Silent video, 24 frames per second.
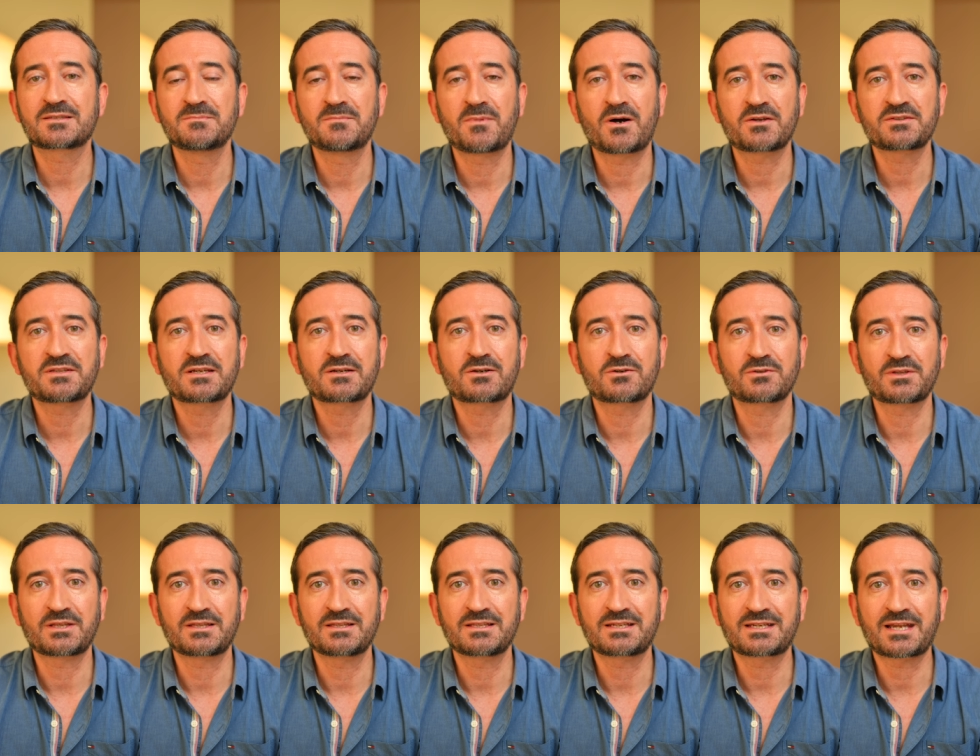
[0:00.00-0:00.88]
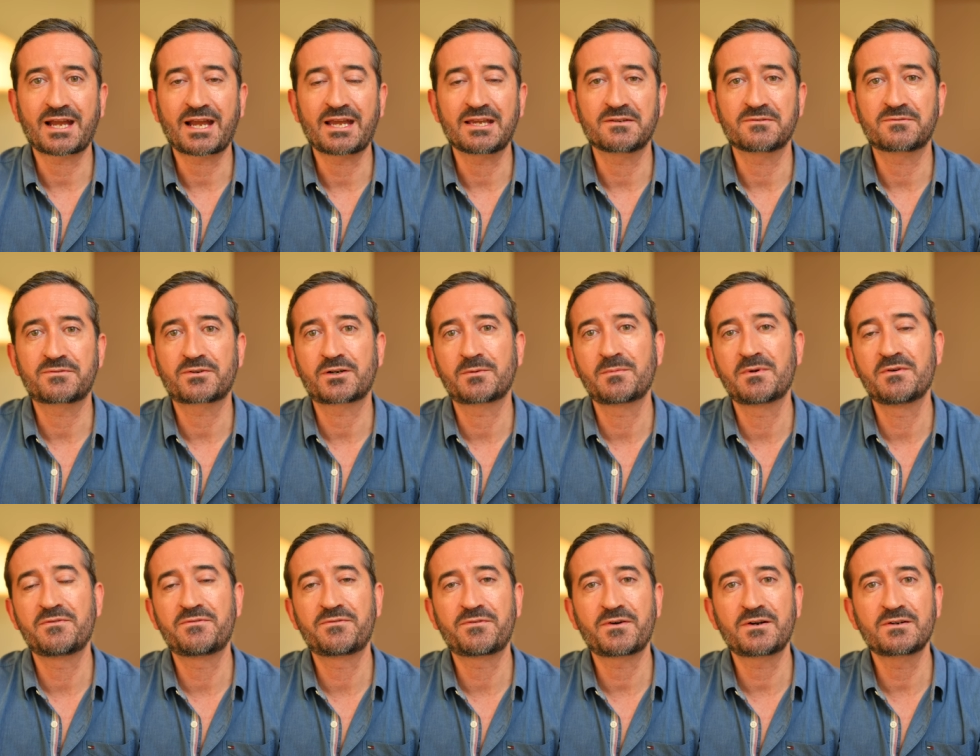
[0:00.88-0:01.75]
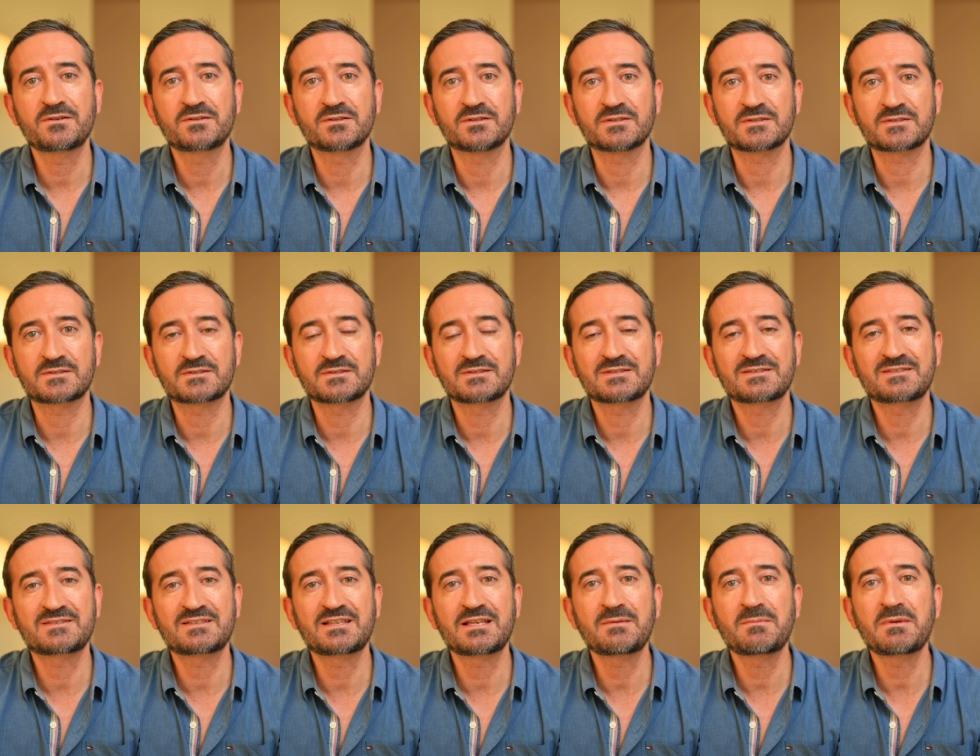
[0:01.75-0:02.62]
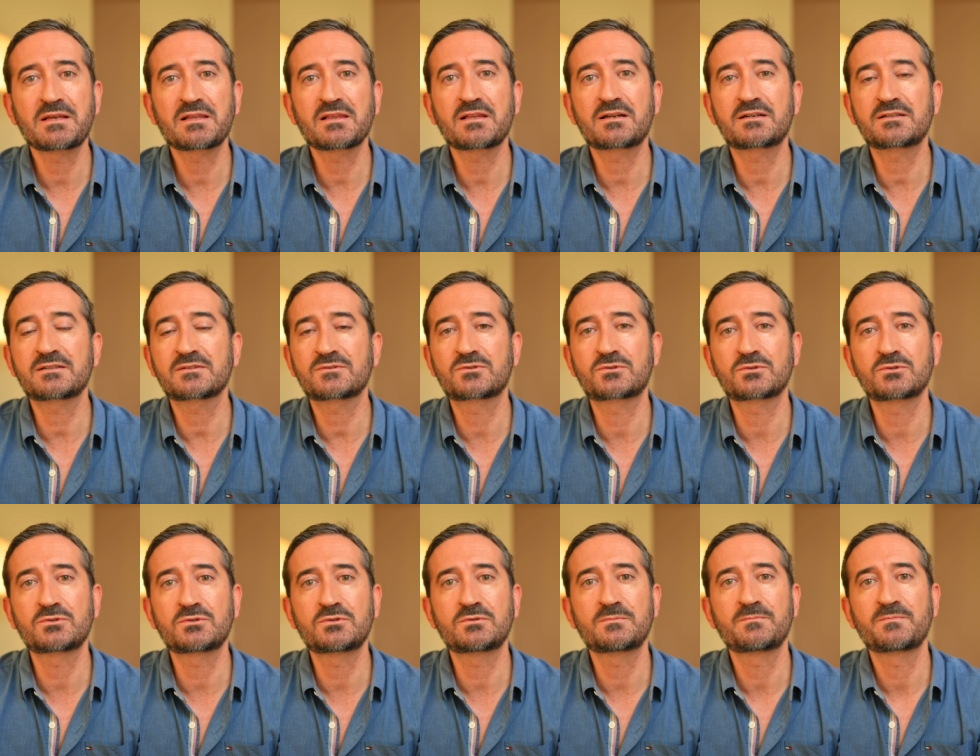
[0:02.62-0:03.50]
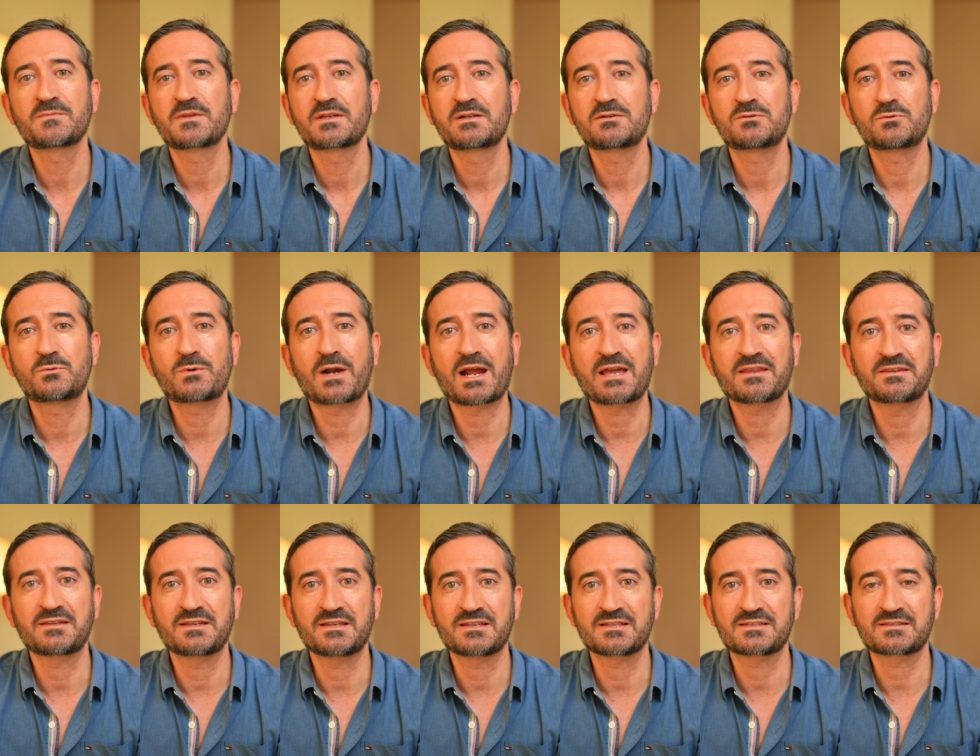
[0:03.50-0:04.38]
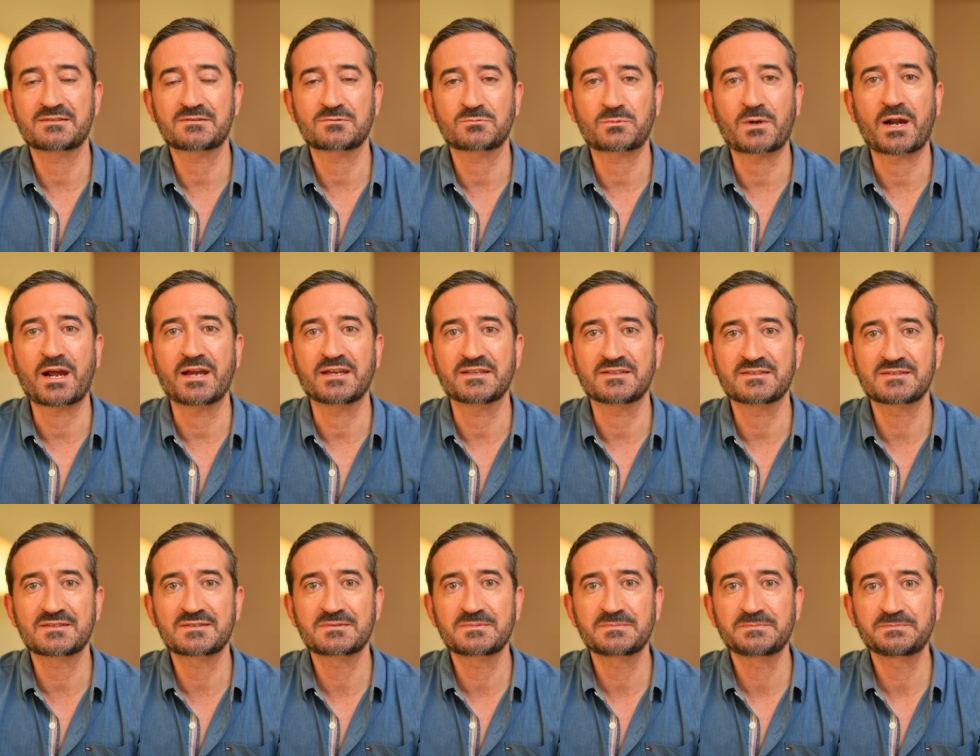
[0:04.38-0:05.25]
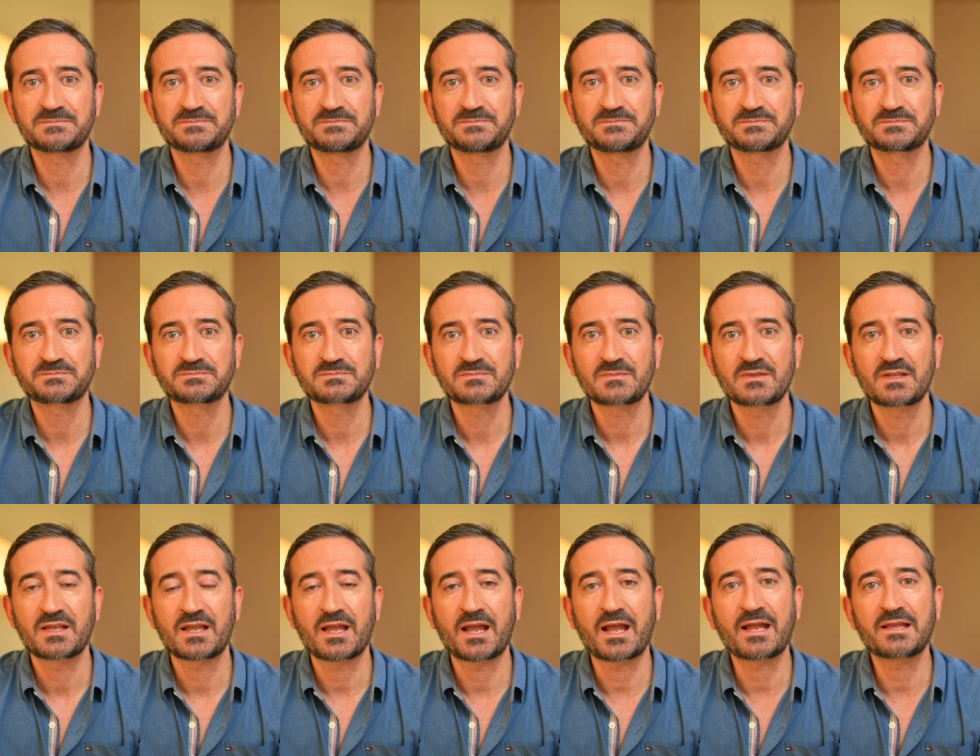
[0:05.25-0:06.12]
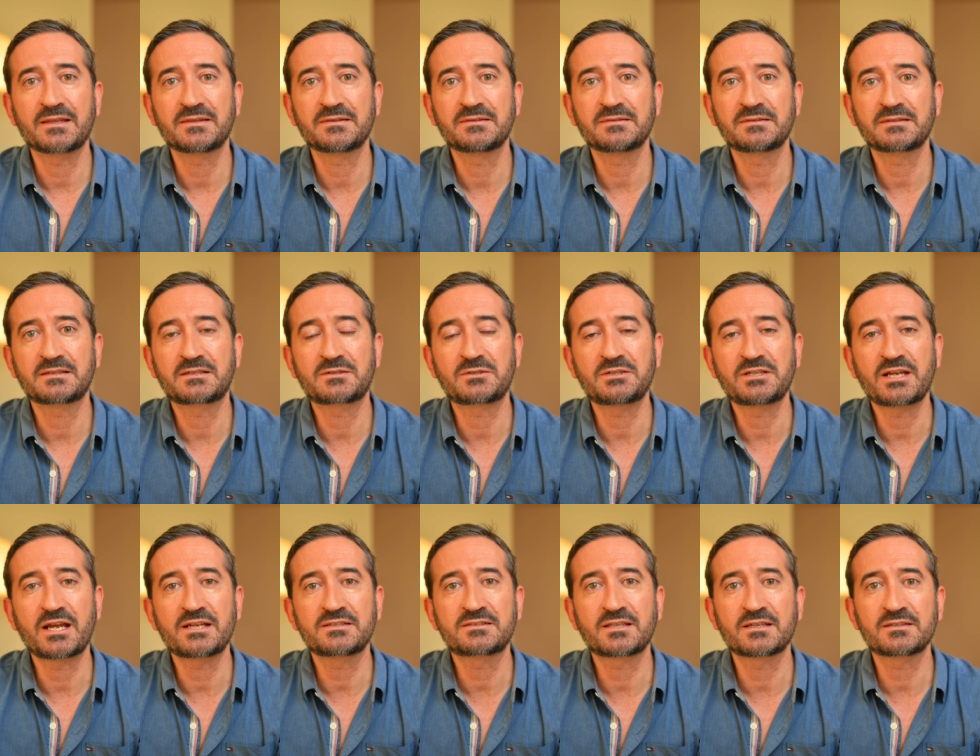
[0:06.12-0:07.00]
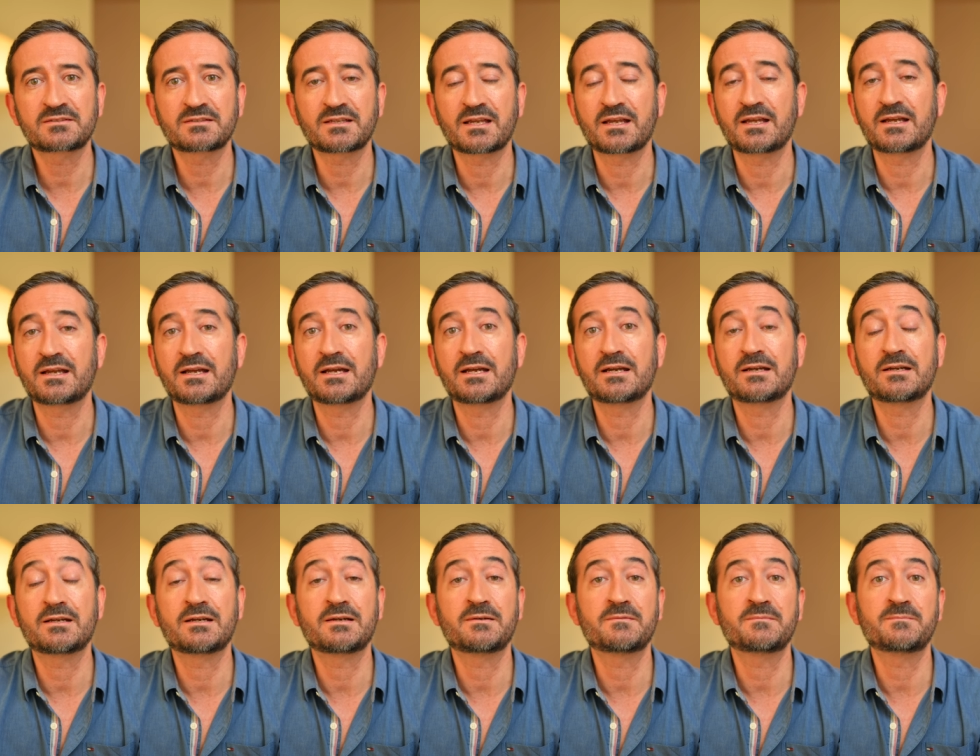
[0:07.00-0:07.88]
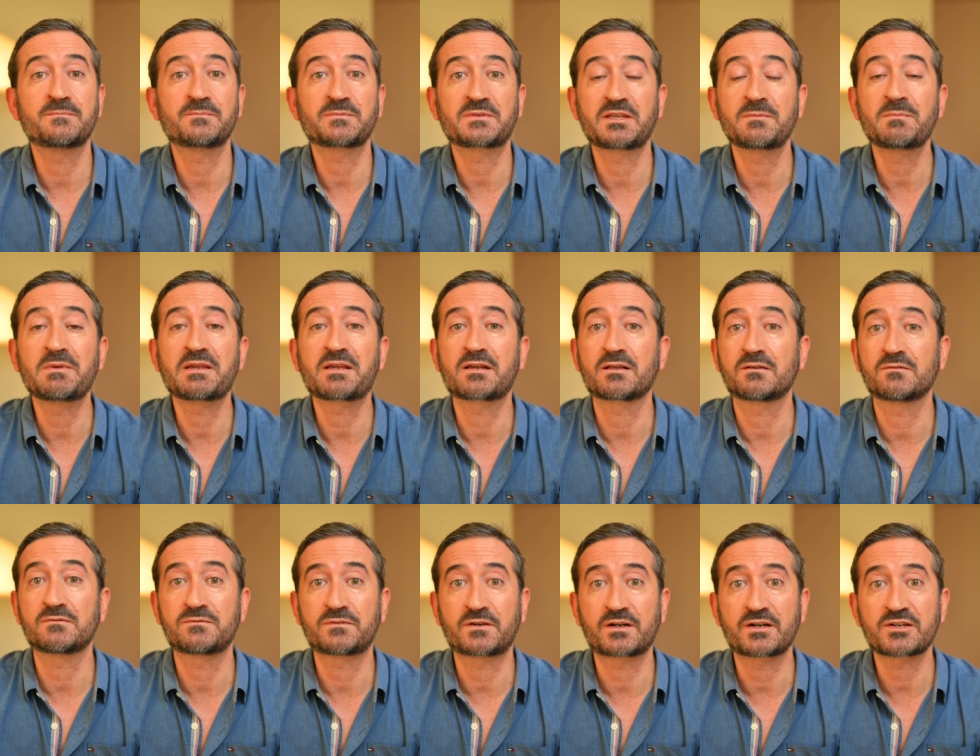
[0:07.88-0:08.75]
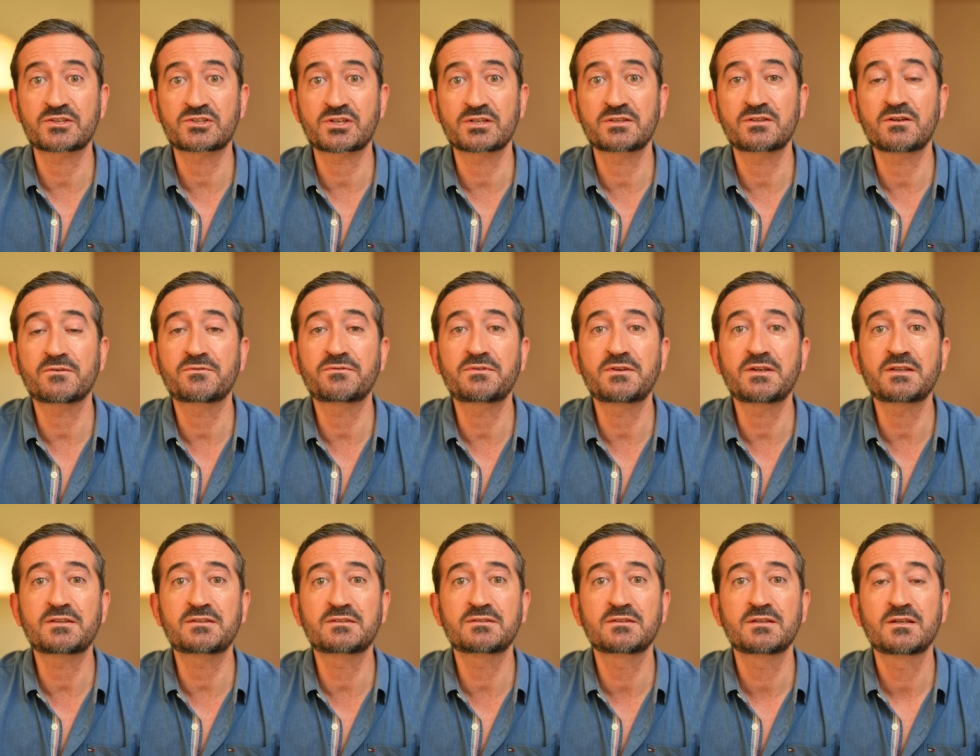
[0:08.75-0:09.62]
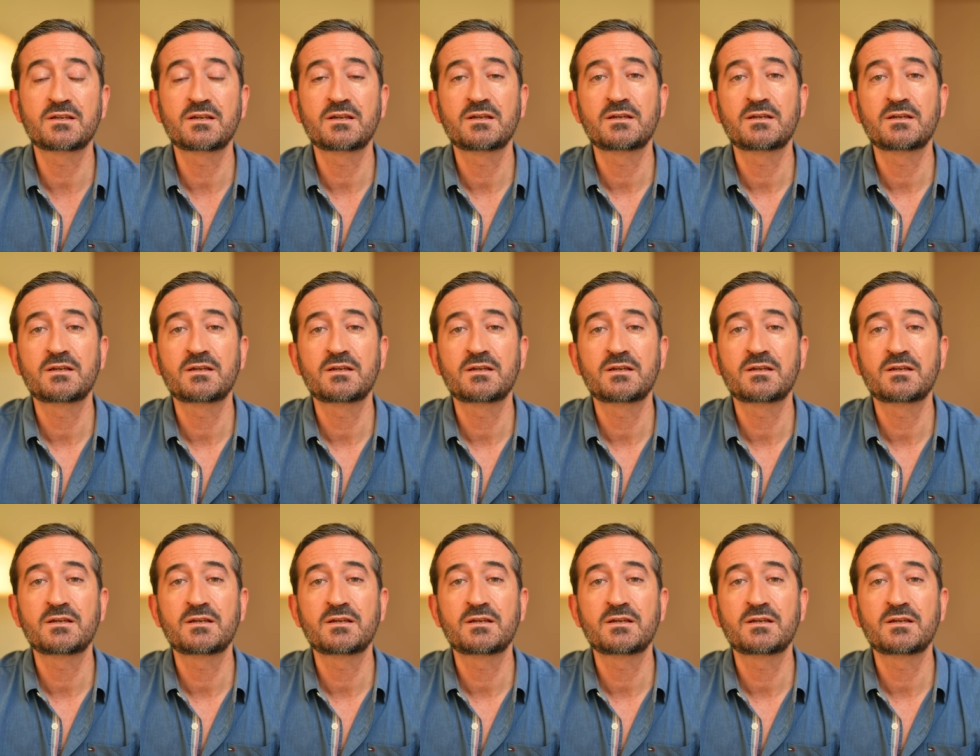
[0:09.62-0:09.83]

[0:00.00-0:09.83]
monacolin K from a fungus similar to red yeast rice and created a chemical version of it